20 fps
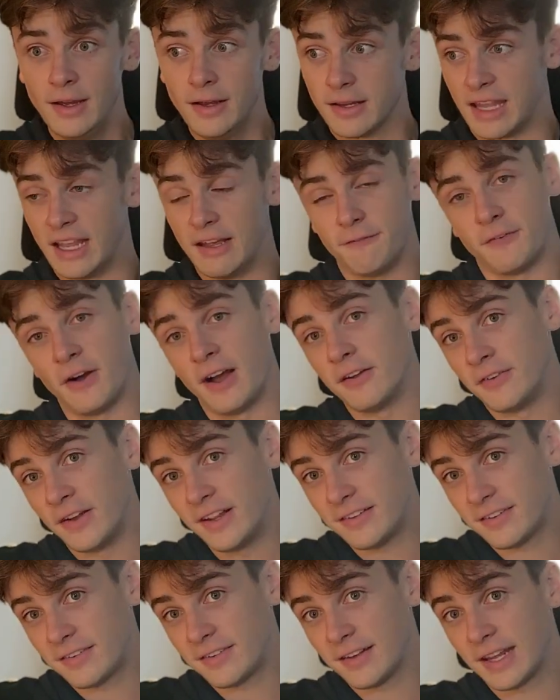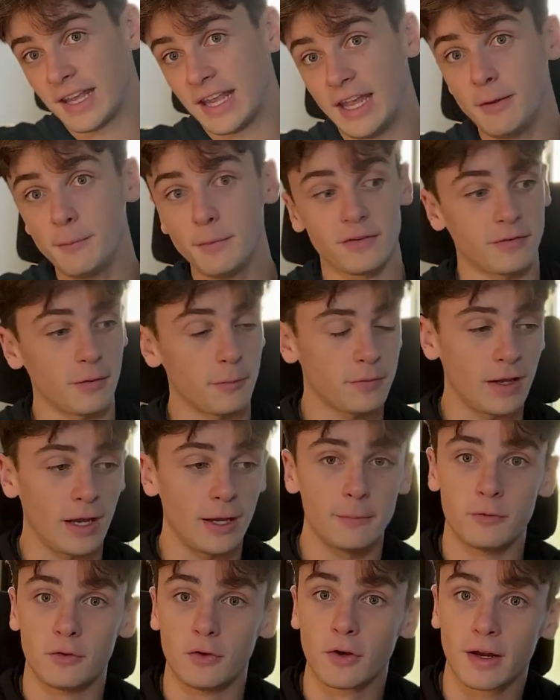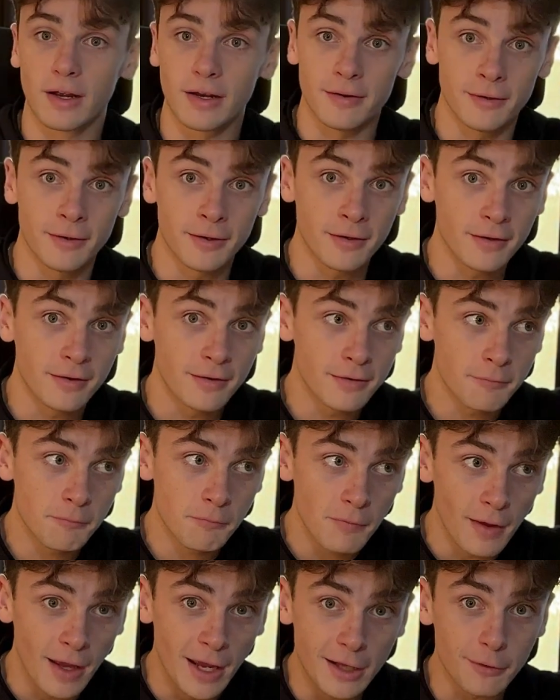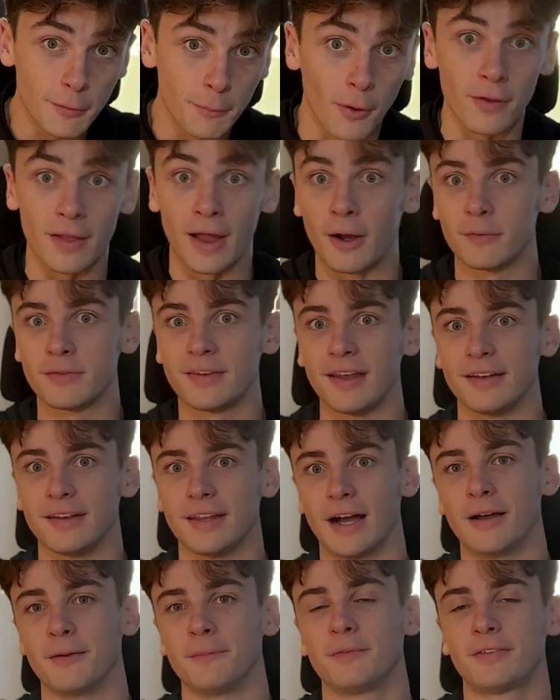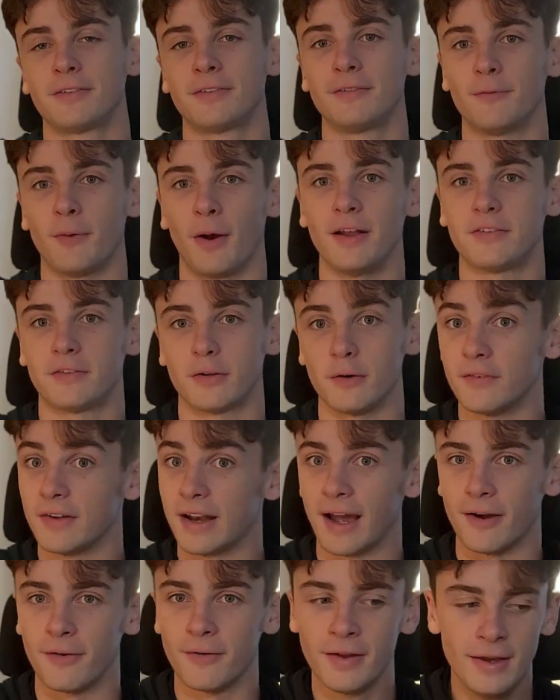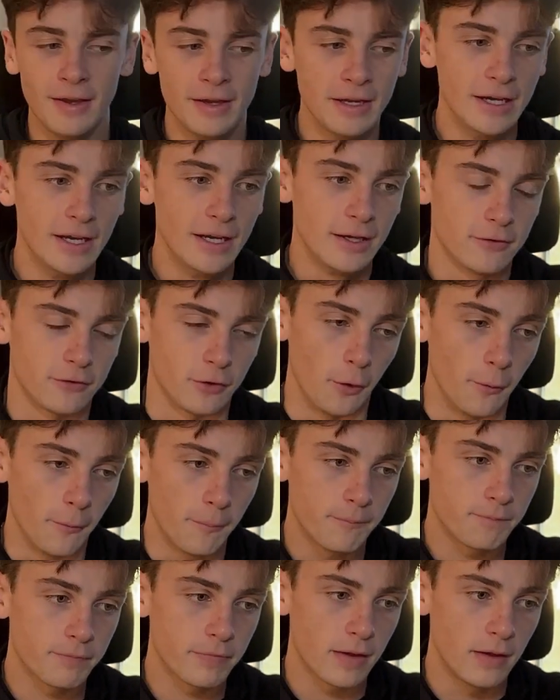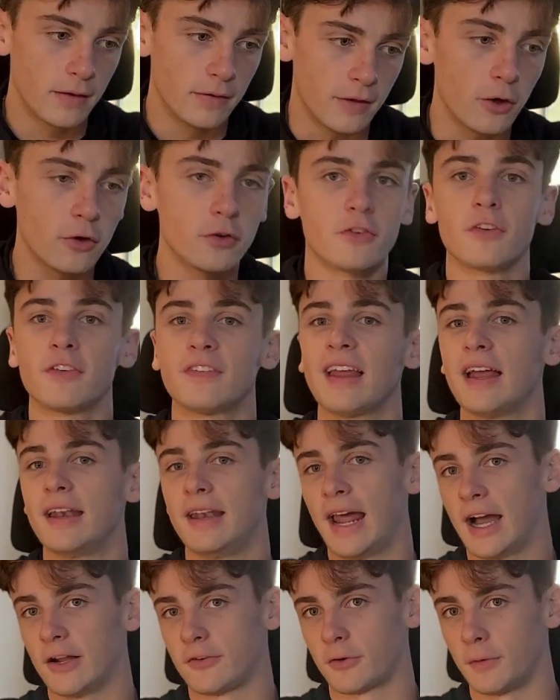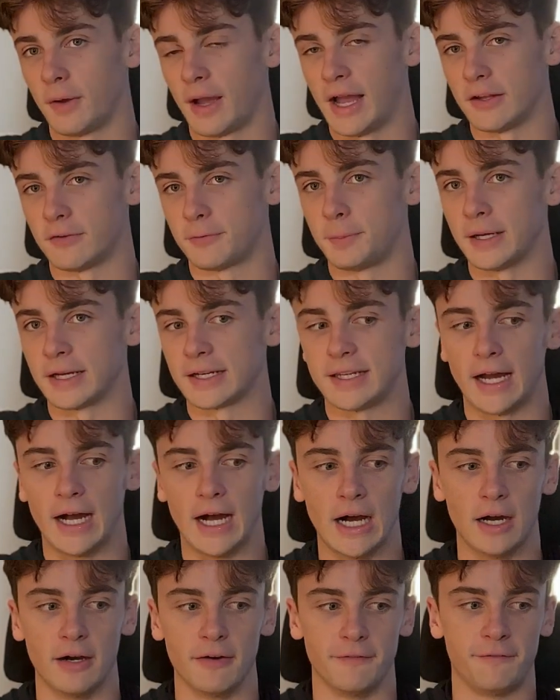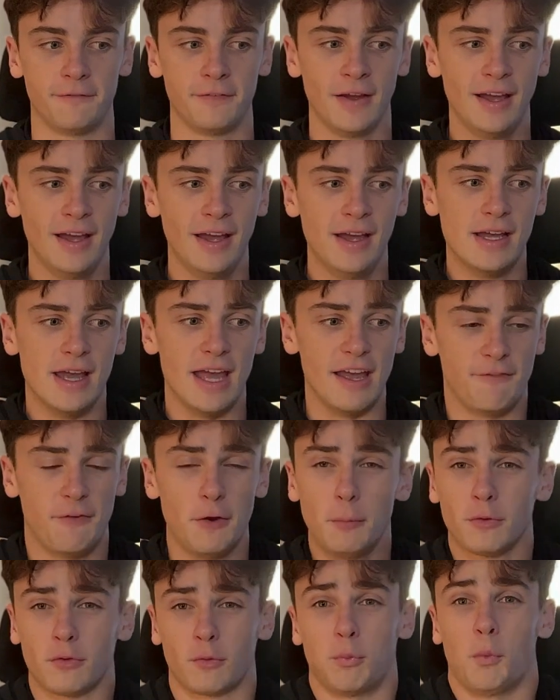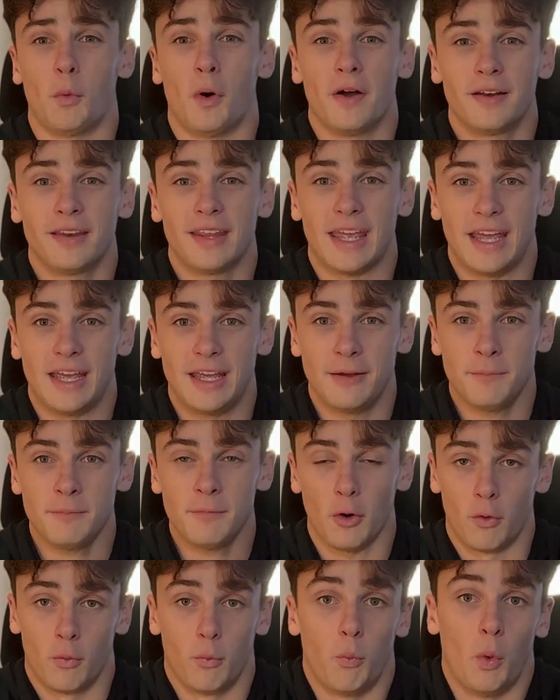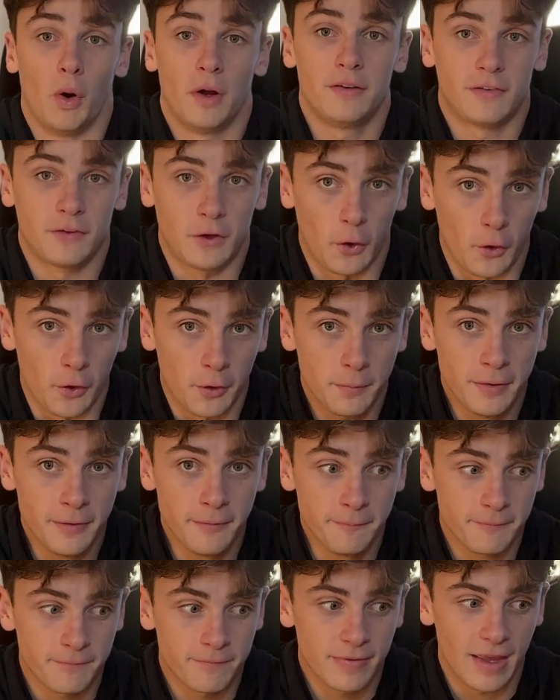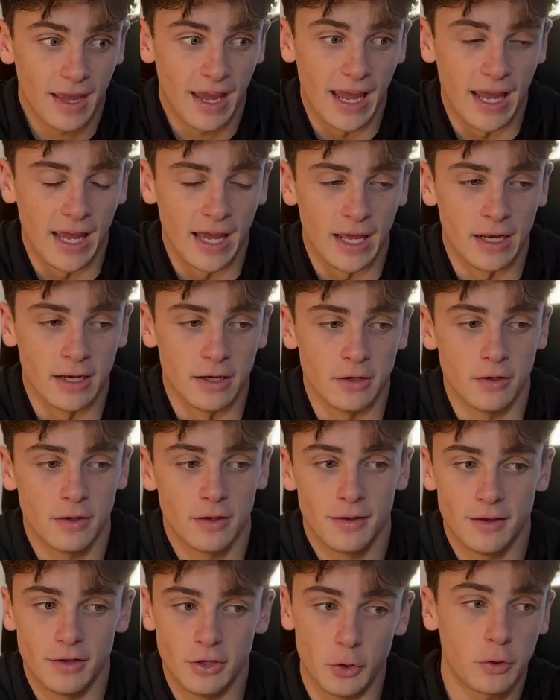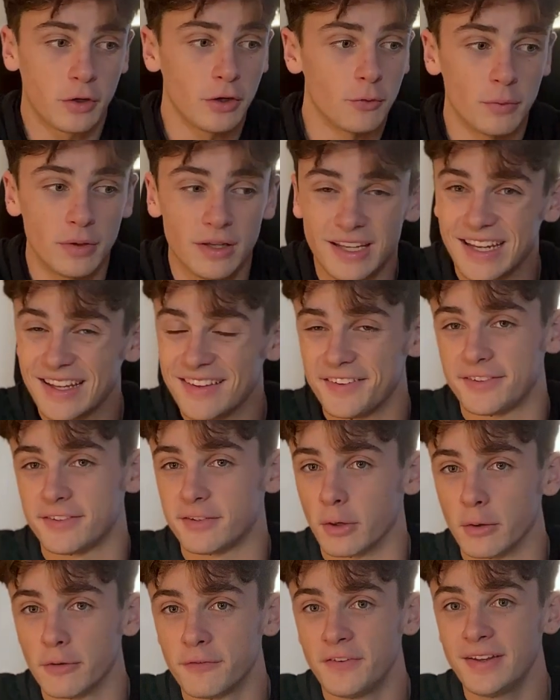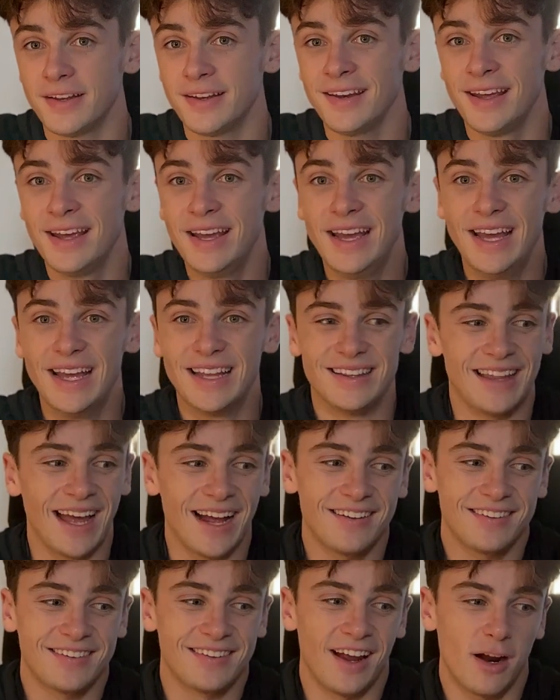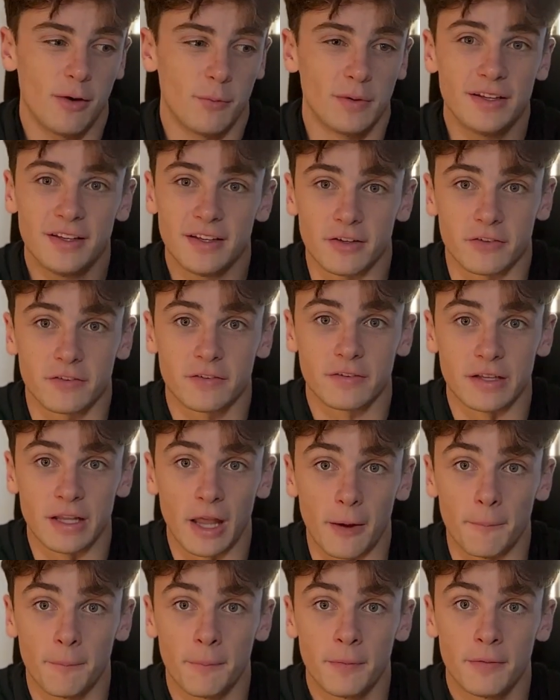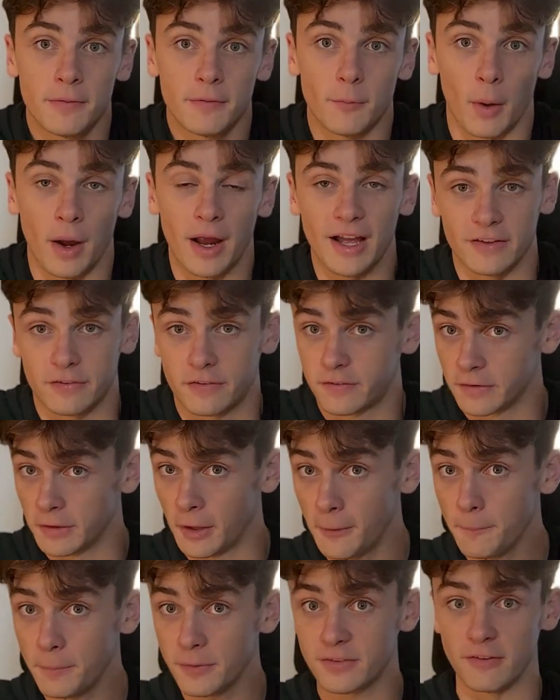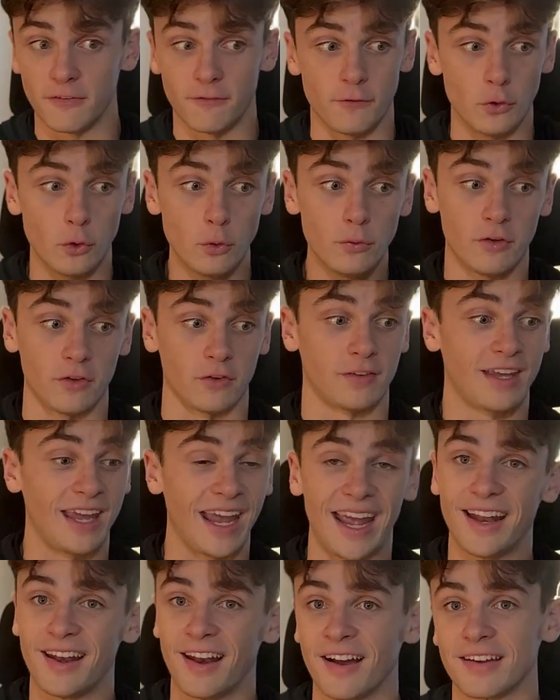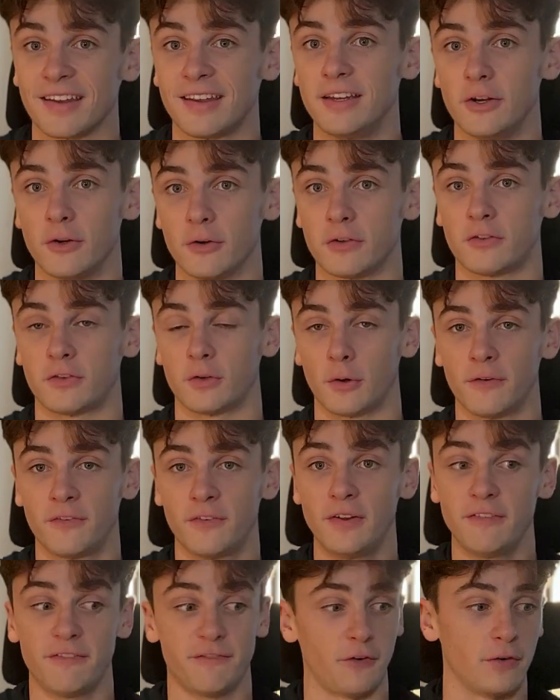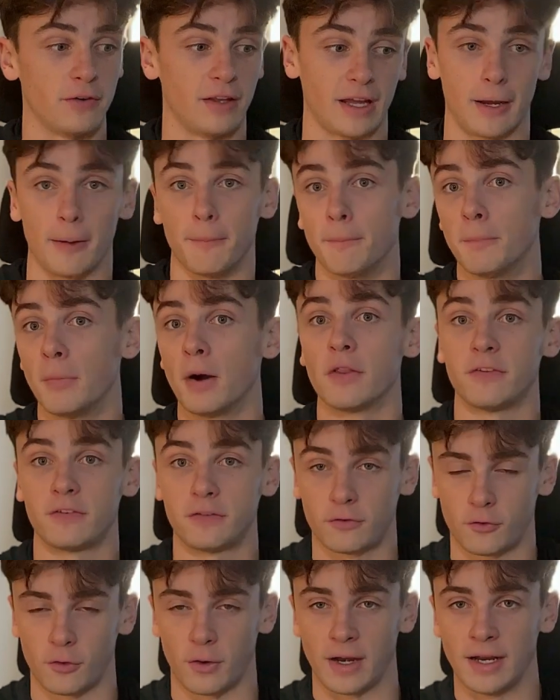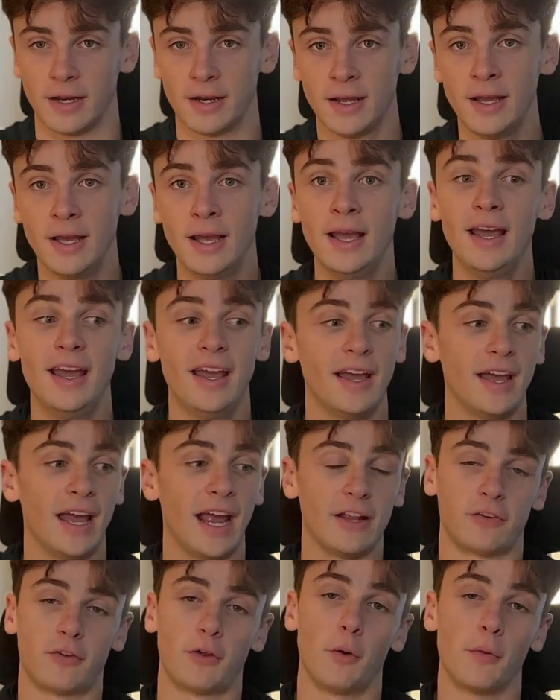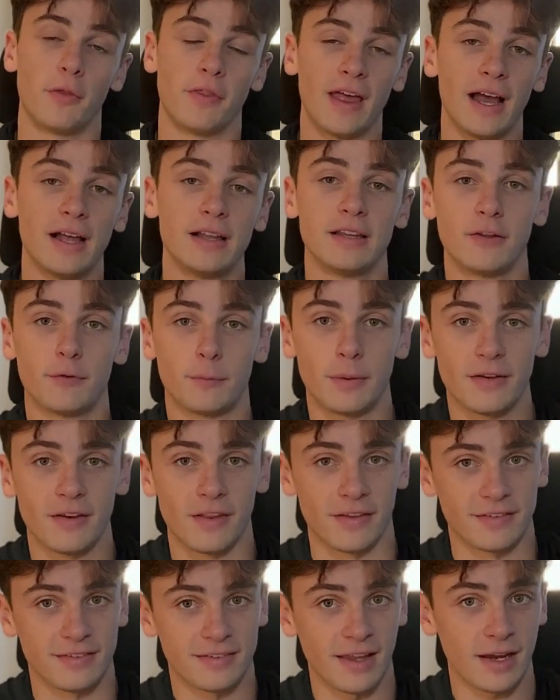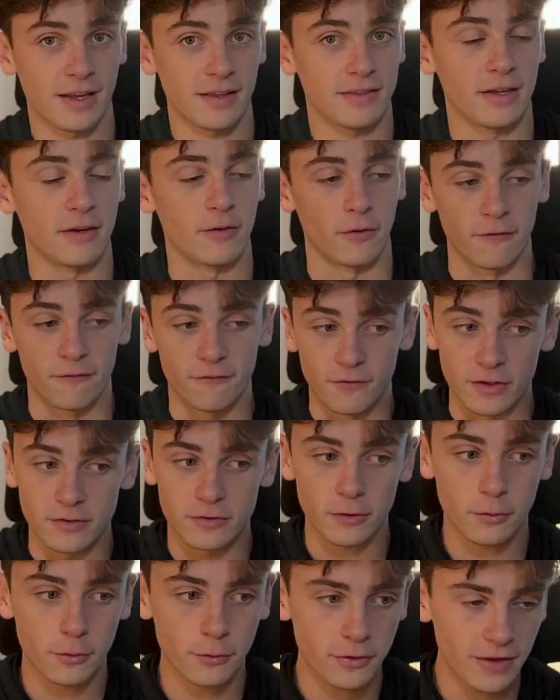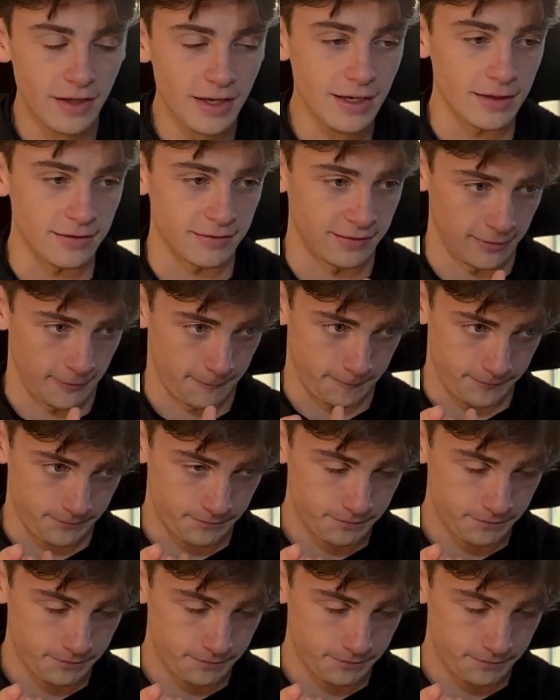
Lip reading: get 5 aces in a game, and sometimes you're going to hit the ball out 10 times, right? Serve it out. So there's just that natural aspect of, if it was one game or one tournament and you couldn't really get the serve in, that's not really a slump, right? A slump is if you just cannot get your serve in for like a month straight. And so that leads me into the second thing, of the physical thing, is